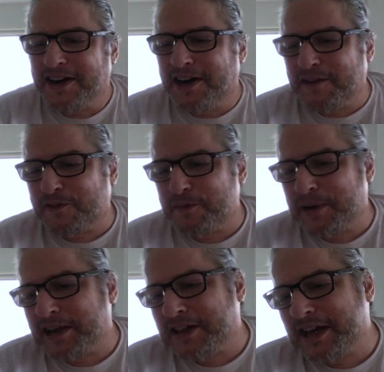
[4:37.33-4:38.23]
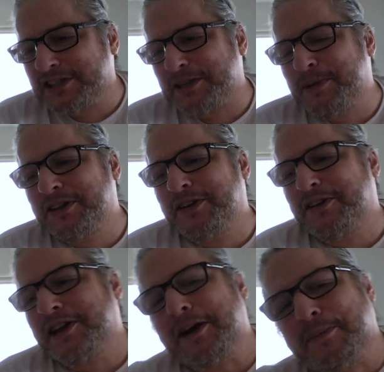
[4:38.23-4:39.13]
uh, from my class, sent me a little
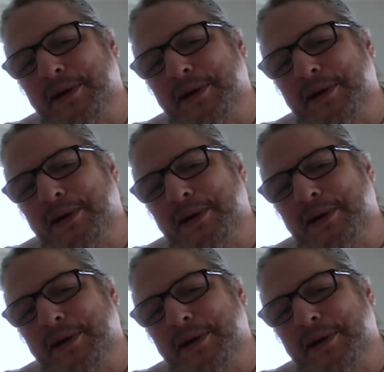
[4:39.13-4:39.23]
care